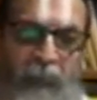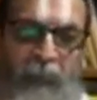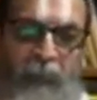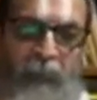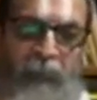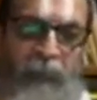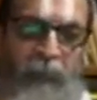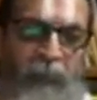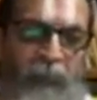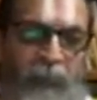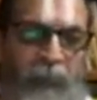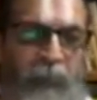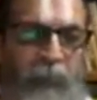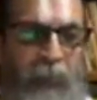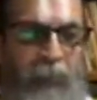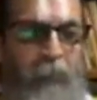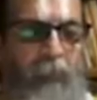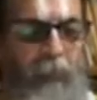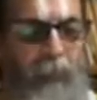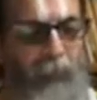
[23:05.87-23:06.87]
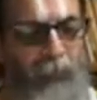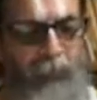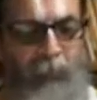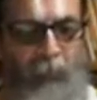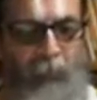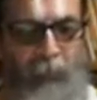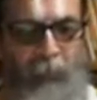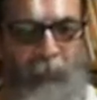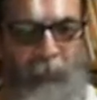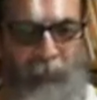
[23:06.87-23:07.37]
tenets describe three
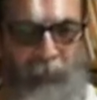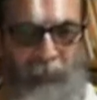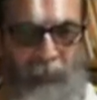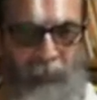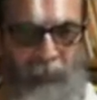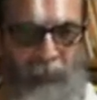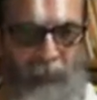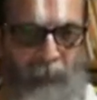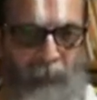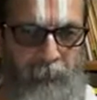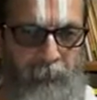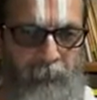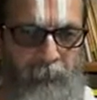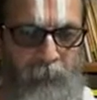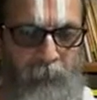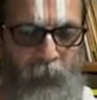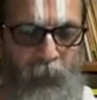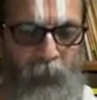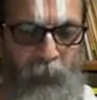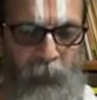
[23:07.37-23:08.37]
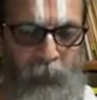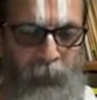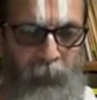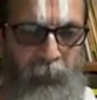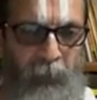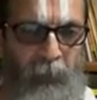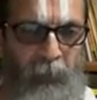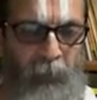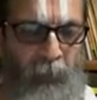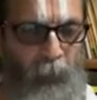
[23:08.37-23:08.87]
realities, I said, or the
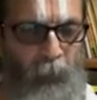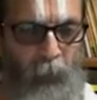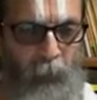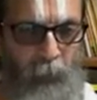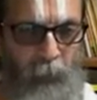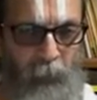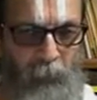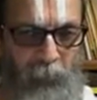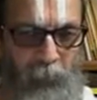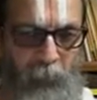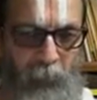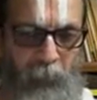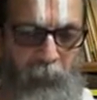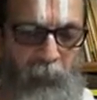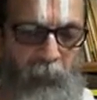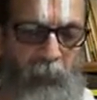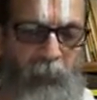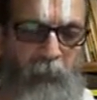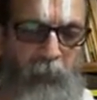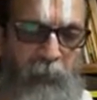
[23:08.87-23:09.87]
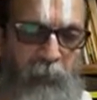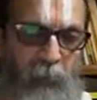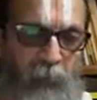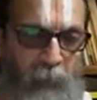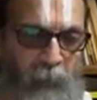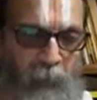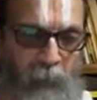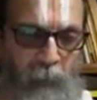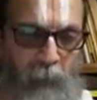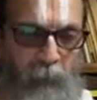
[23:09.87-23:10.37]
three tattvas we call,
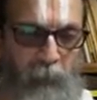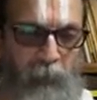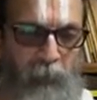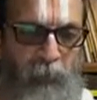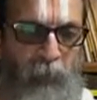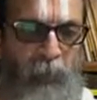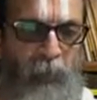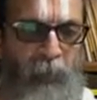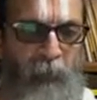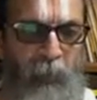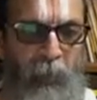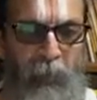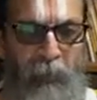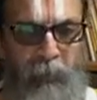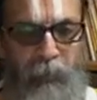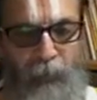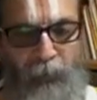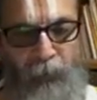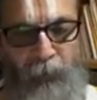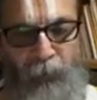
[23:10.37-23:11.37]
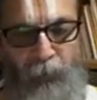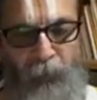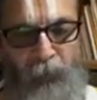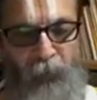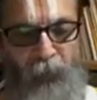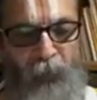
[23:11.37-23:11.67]
tattvatraya, three realities.